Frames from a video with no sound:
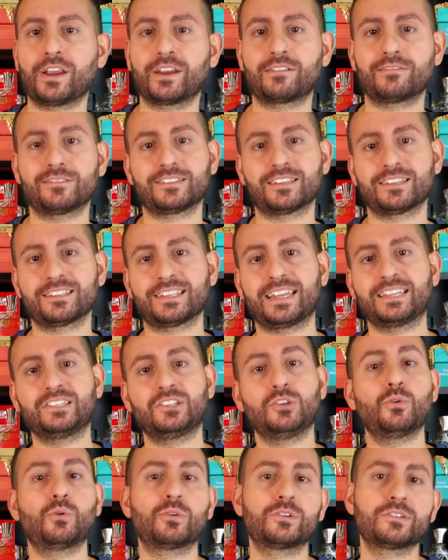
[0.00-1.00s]
fragrances like
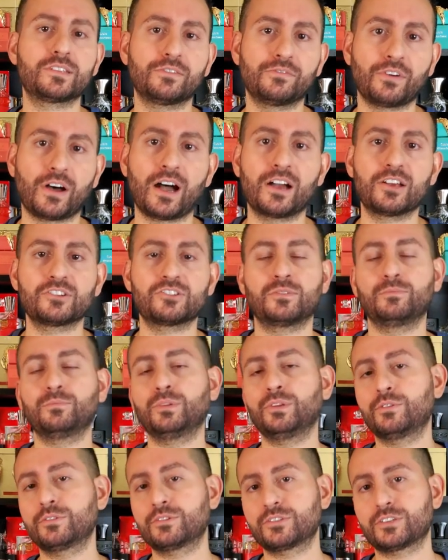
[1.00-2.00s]
Dior Sauvage and
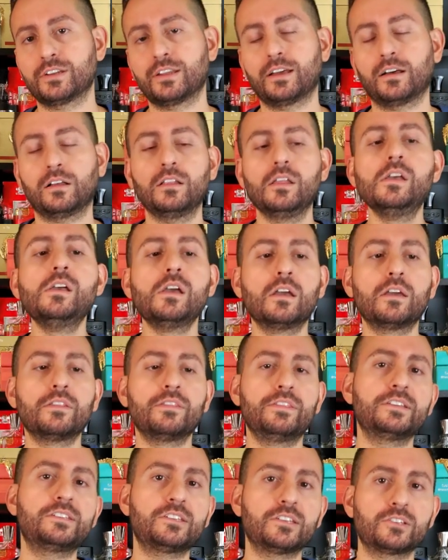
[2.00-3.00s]
Bleu de Chanel,
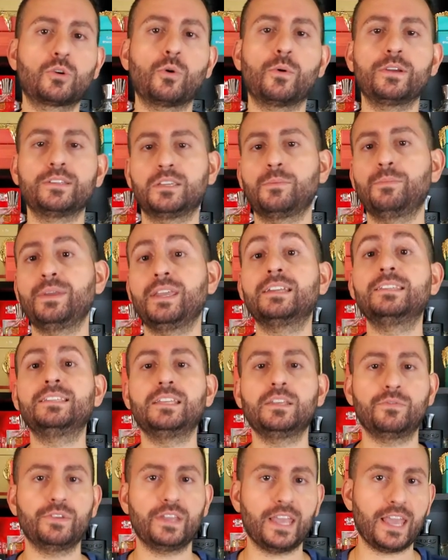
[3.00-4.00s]
this is going to be a
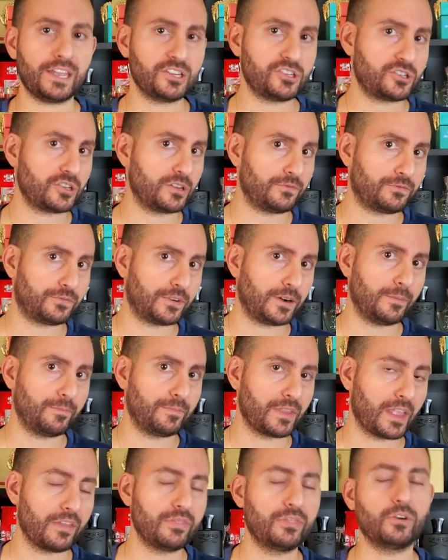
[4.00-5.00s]
deviation from
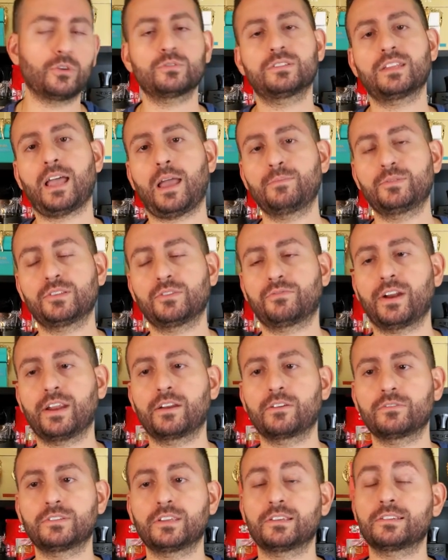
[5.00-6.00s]
those types of
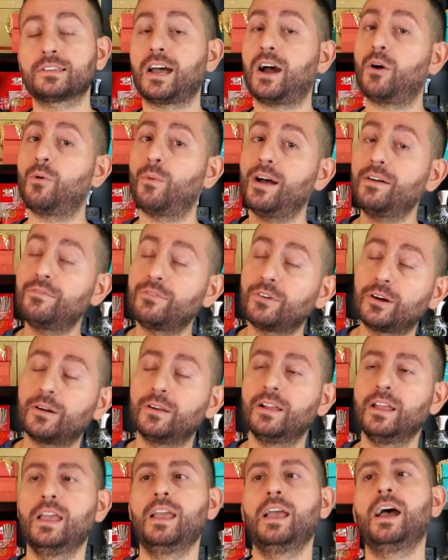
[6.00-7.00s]
fragrances. However,
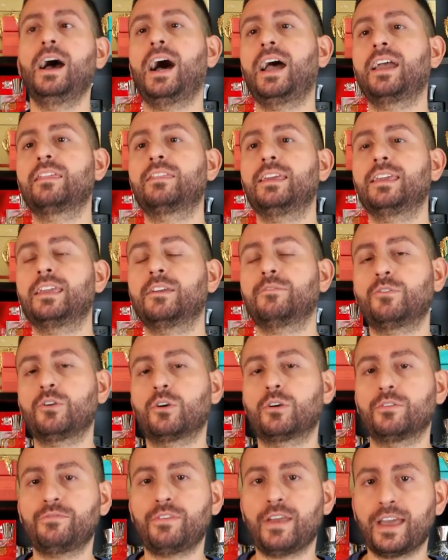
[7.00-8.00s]
I think if
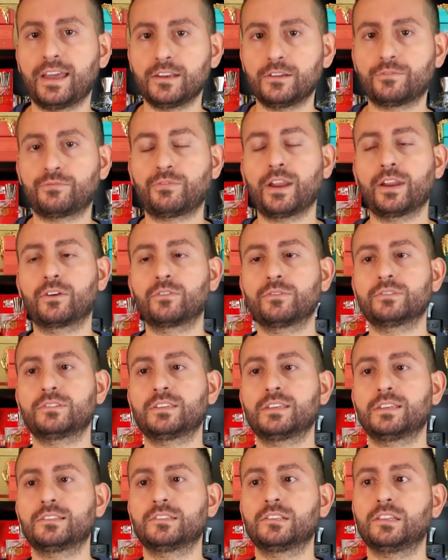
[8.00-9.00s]
you're a fan of
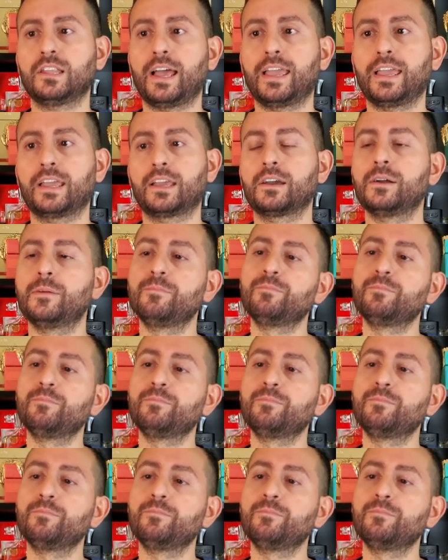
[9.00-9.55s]
fragrances like